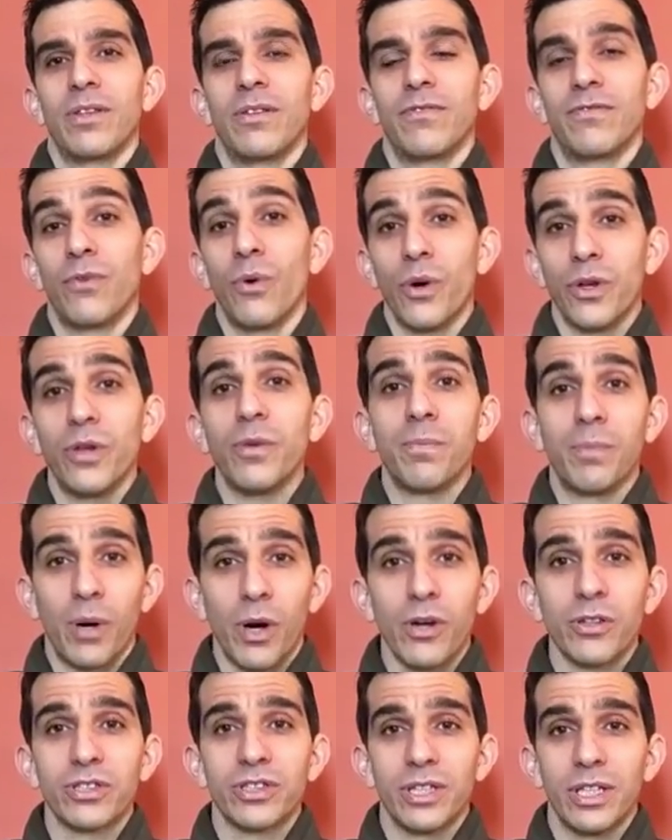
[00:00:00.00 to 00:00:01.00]
for you
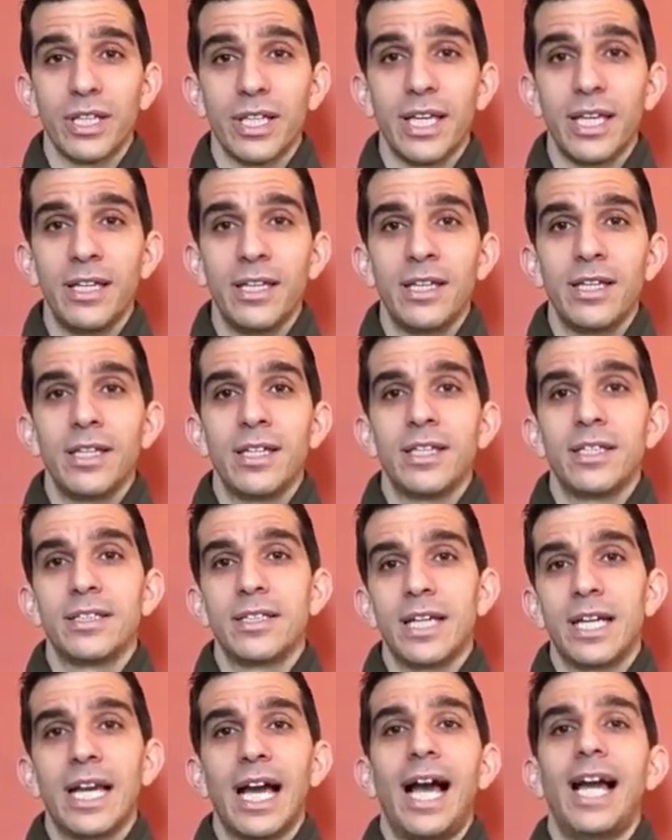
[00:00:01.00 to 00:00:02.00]
personally
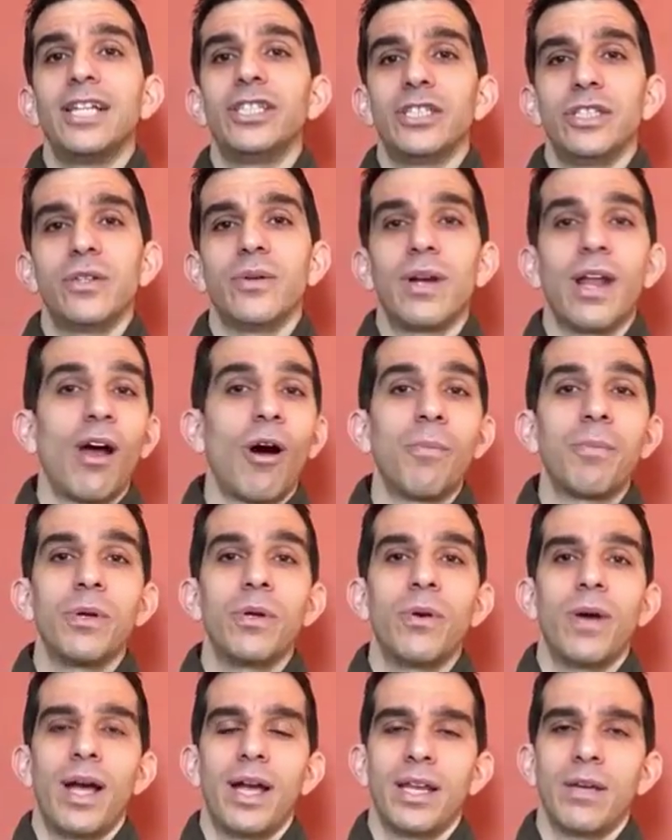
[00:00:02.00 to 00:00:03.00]
to guide you and help
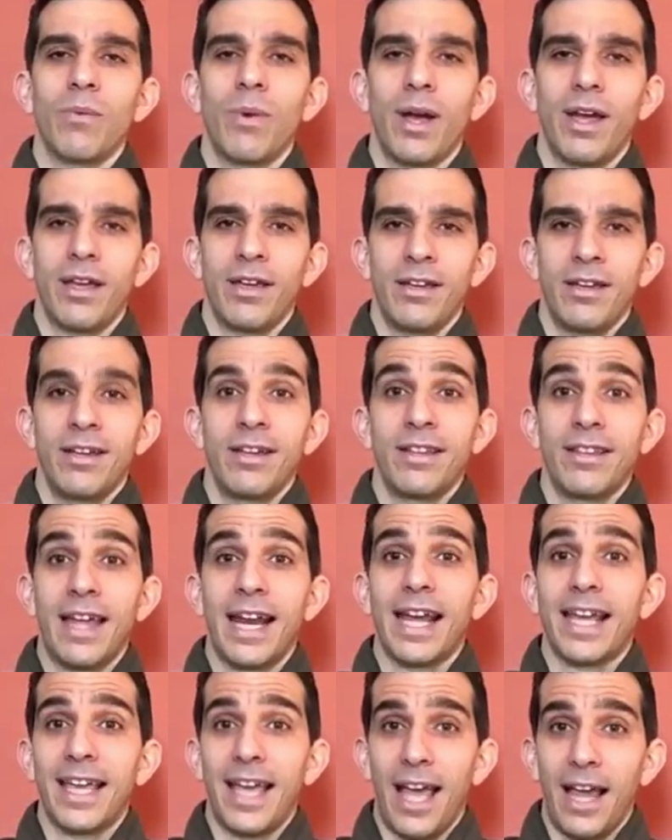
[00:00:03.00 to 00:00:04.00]
you any way that
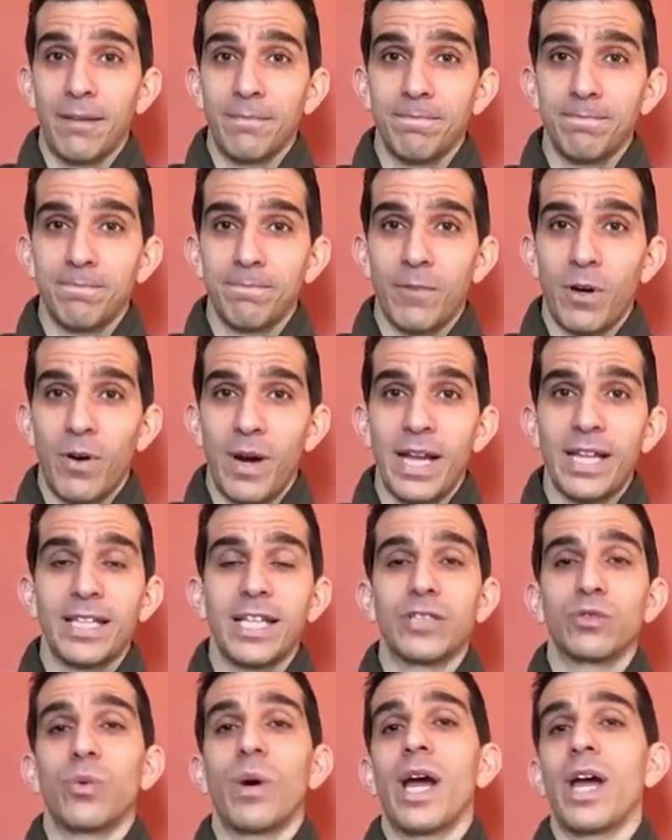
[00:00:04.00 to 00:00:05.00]
I can. All right,
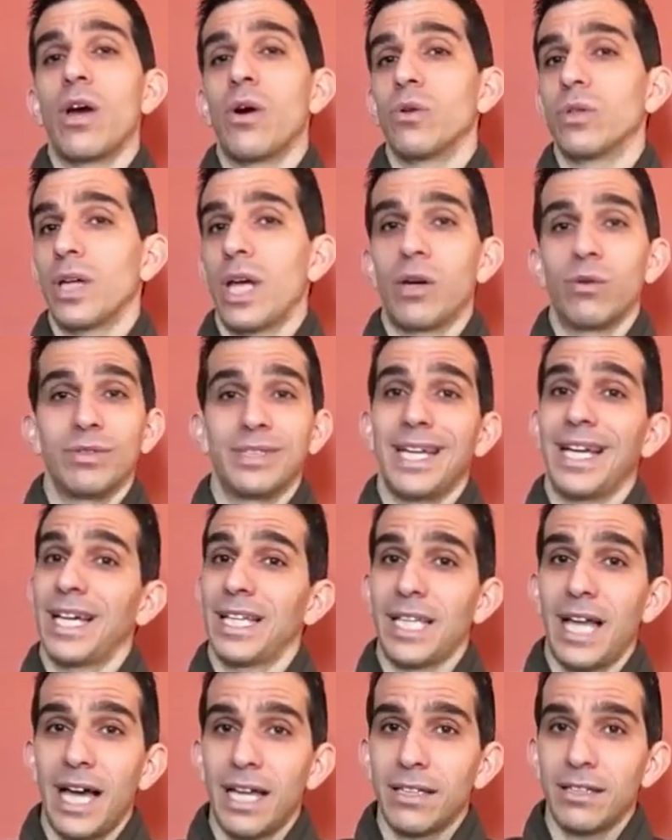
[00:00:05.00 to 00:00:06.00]
that's why I don't take a
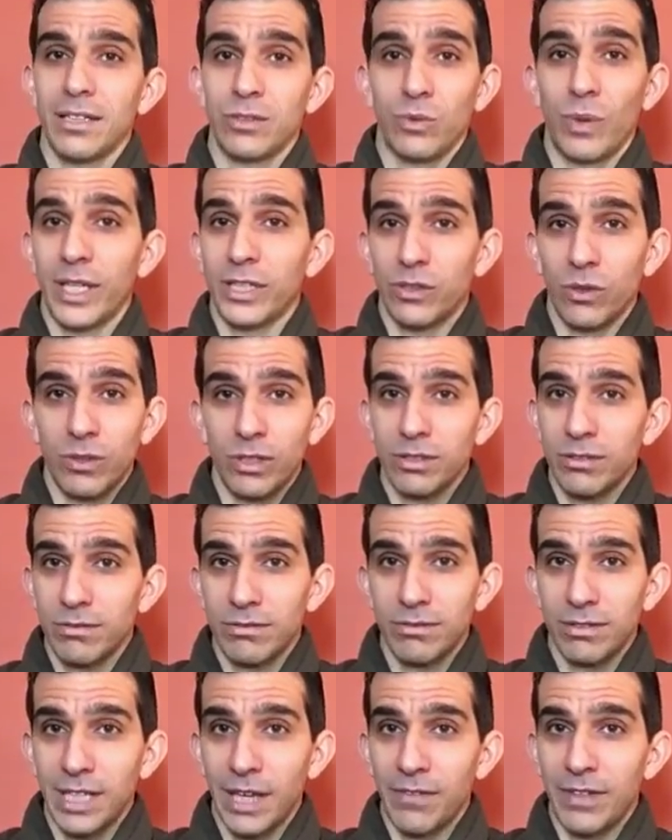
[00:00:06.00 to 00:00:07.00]
lot. That's why it's only
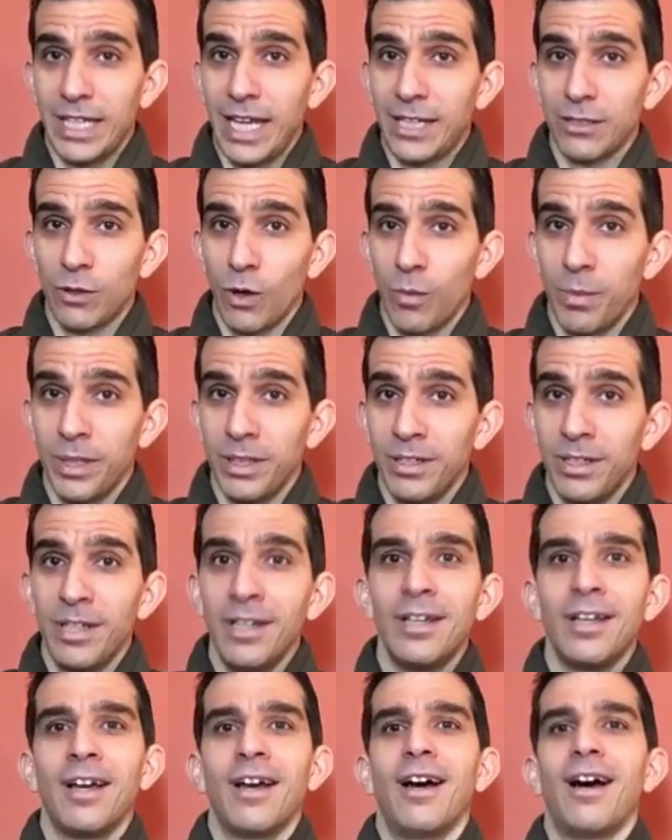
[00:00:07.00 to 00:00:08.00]
7 days open.
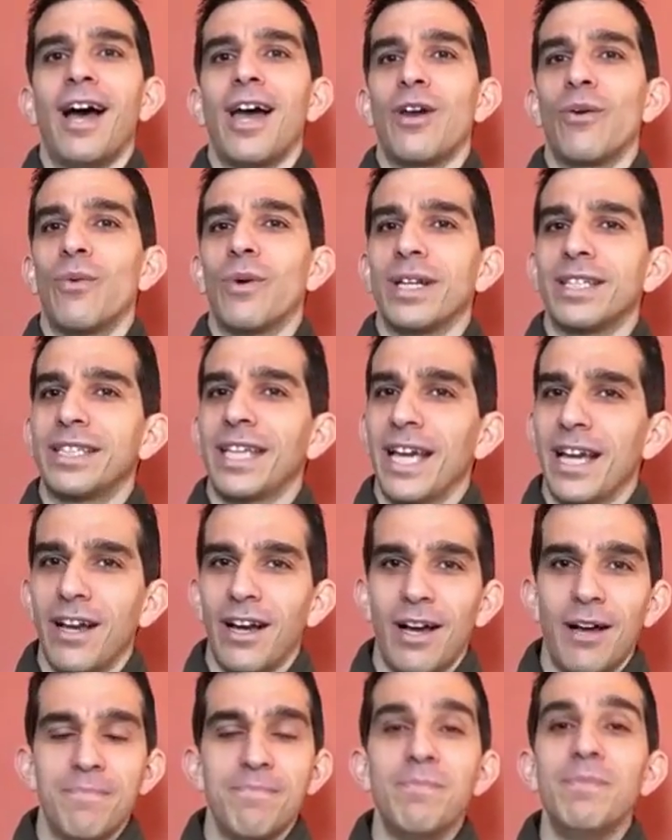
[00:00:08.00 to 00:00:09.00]
I don't want to take
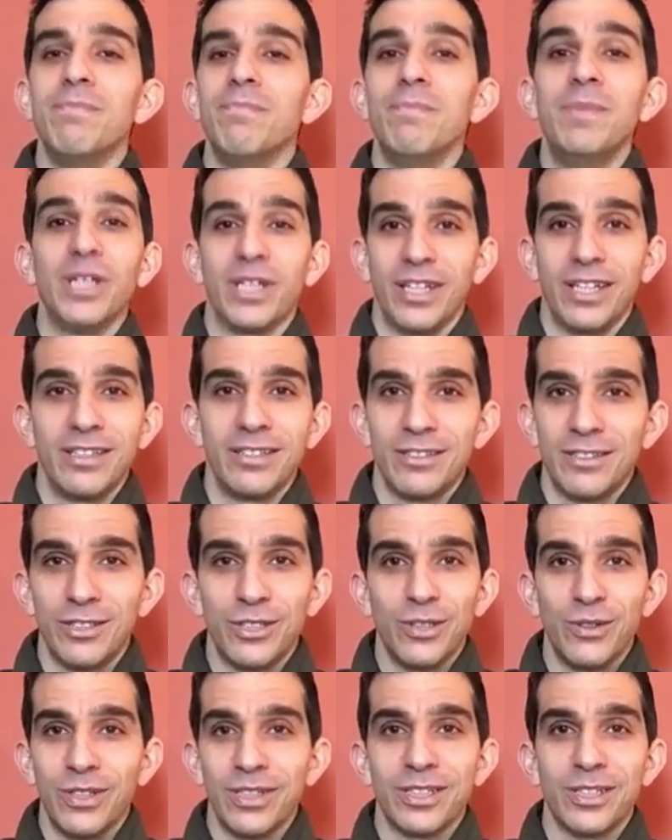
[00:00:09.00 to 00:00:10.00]
1,000,000
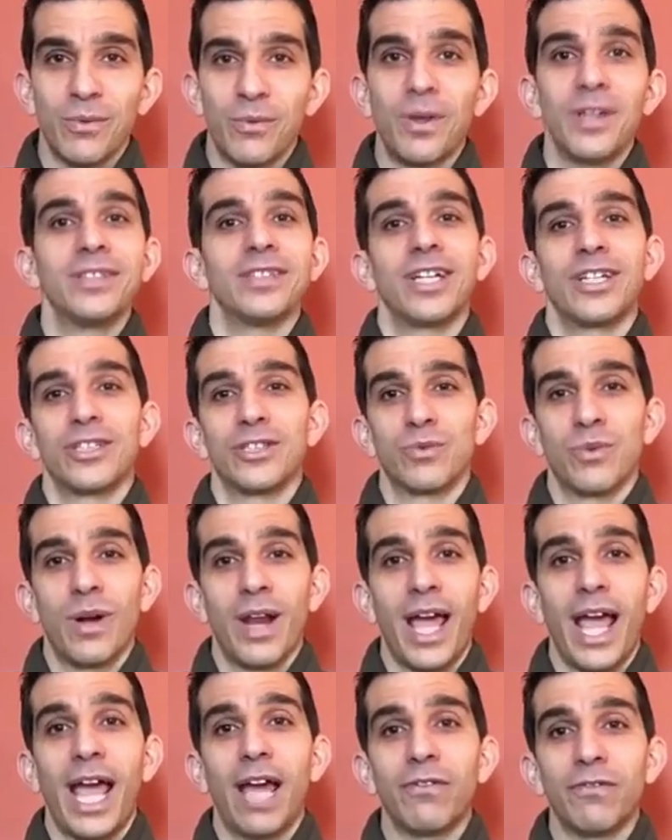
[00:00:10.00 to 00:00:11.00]
students at once. I just want
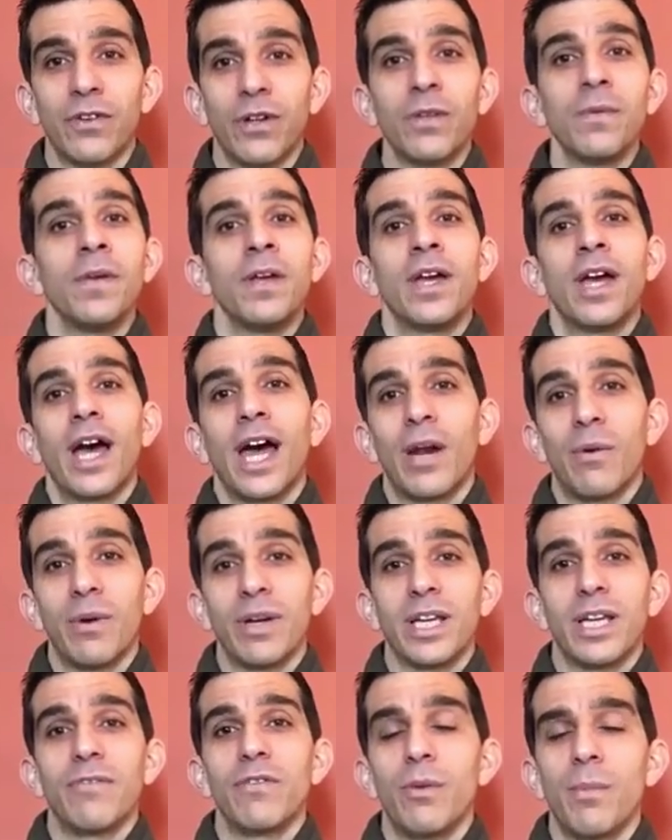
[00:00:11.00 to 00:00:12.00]
a handful, and I want to
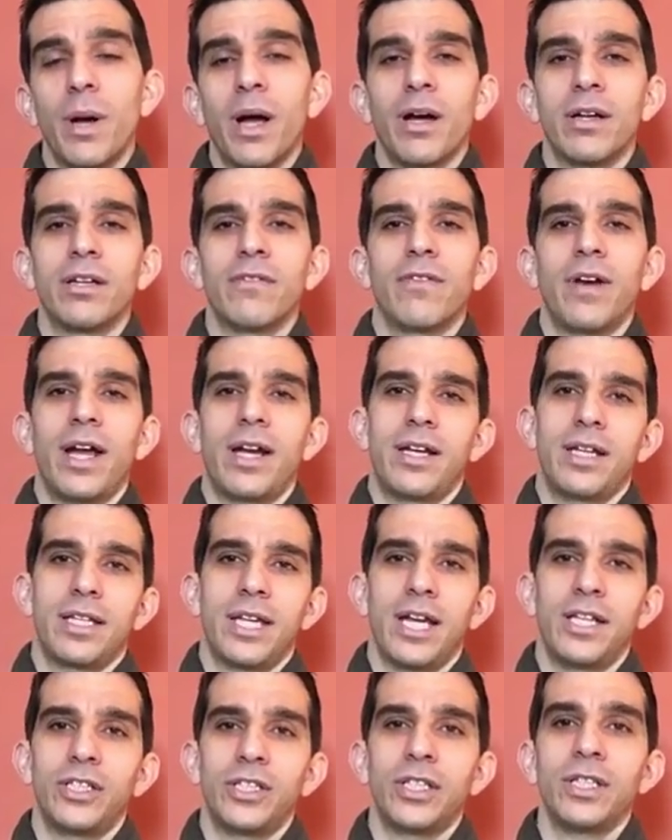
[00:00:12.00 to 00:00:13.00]
give you my undivided
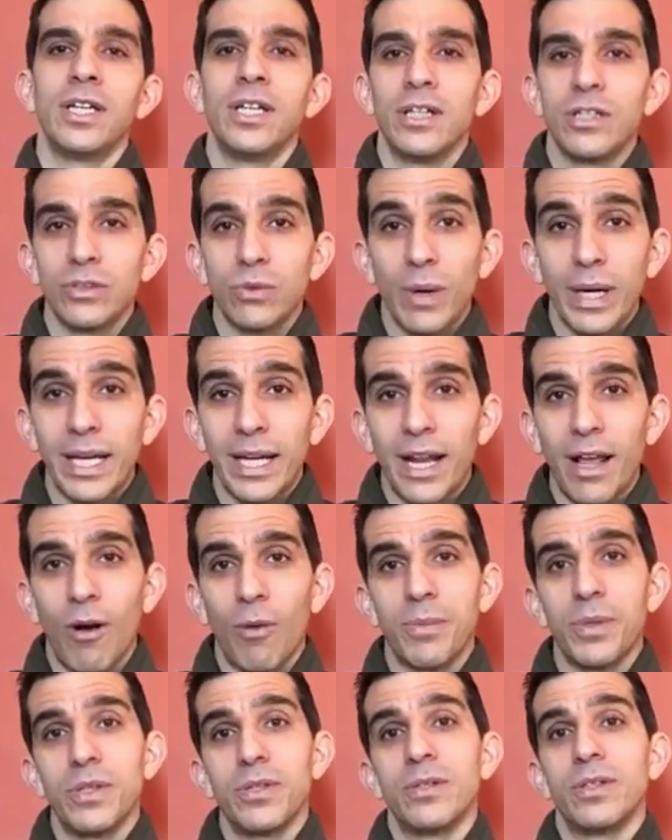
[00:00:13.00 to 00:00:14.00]
attention so I can
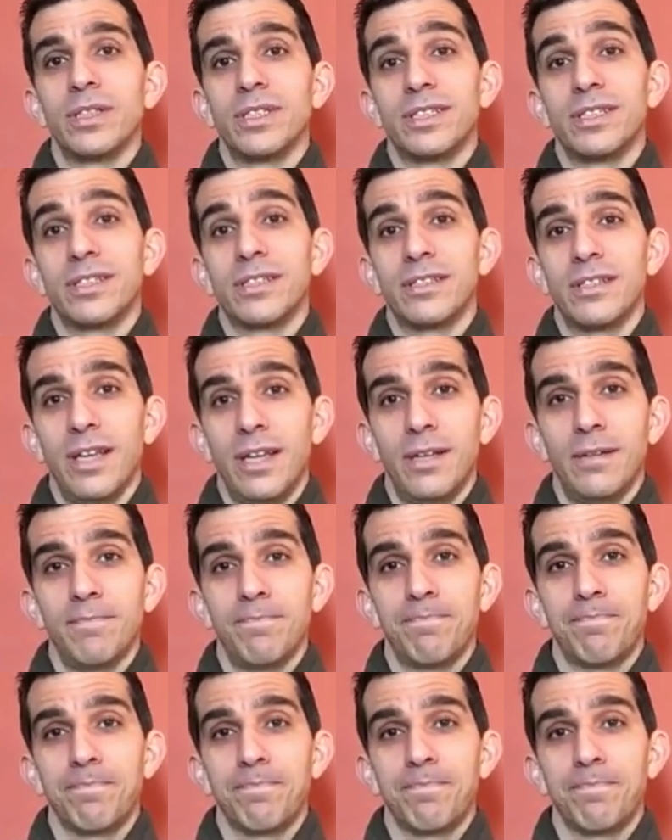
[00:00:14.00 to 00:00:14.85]
help you succeed.